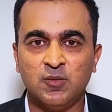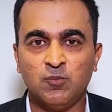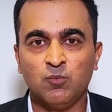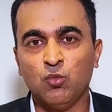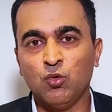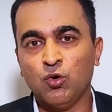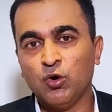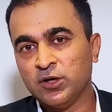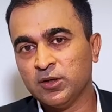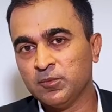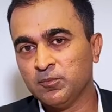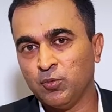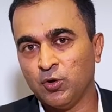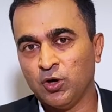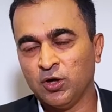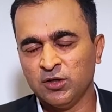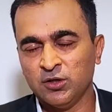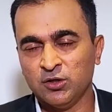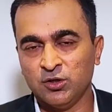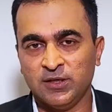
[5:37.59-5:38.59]
more
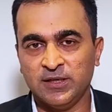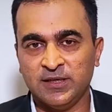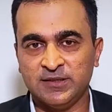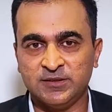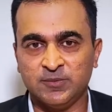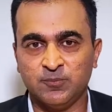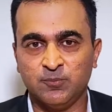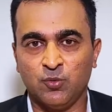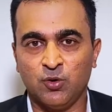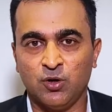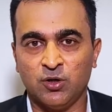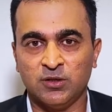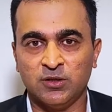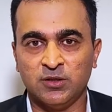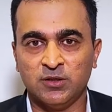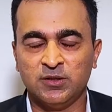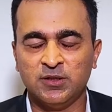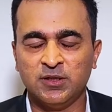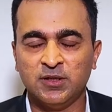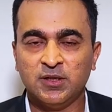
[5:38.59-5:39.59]
important or less
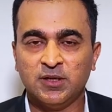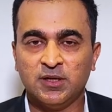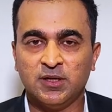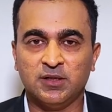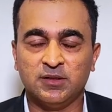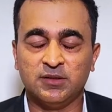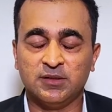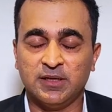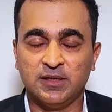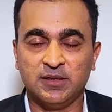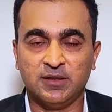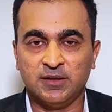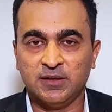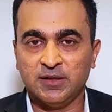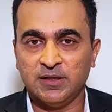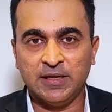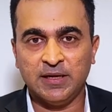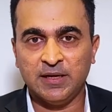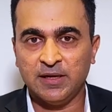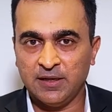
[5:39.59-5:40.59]
important
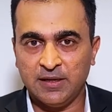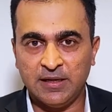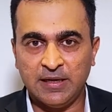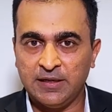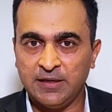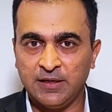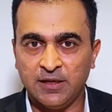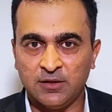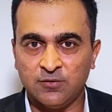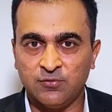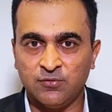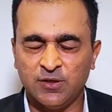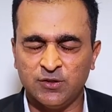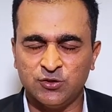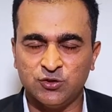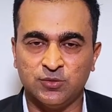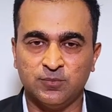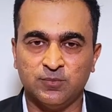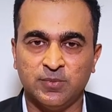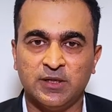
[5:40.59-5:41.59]
than any other
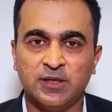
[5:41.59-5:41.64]
function.